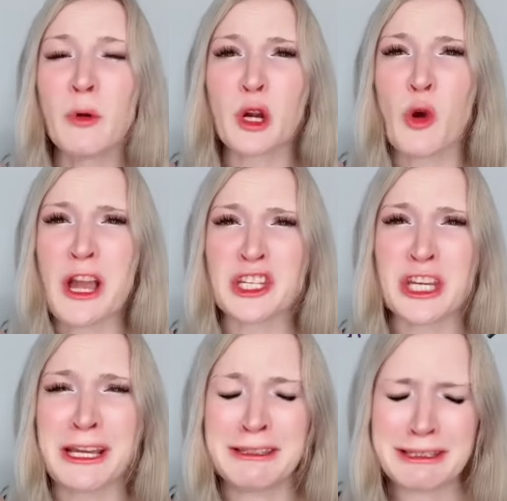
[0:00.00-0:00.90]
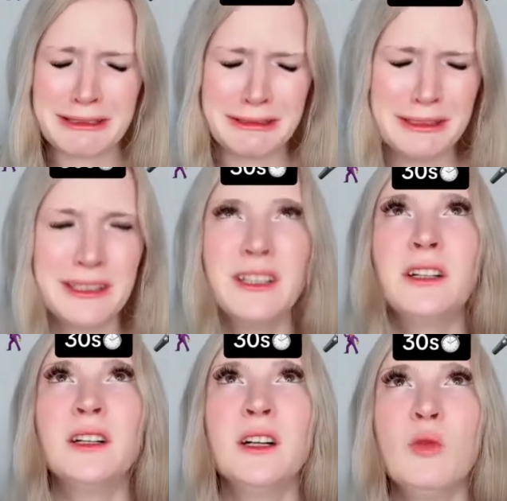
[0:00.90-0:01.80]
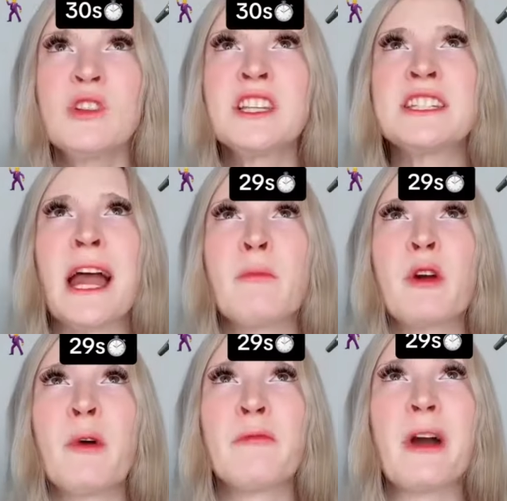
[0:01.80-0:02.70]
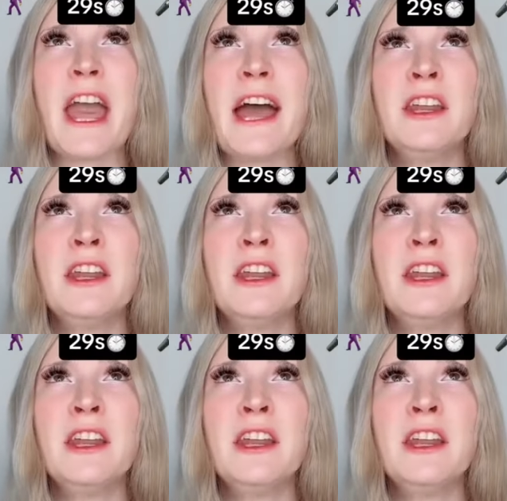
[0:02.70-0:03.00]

more questions! What's this timer above my head?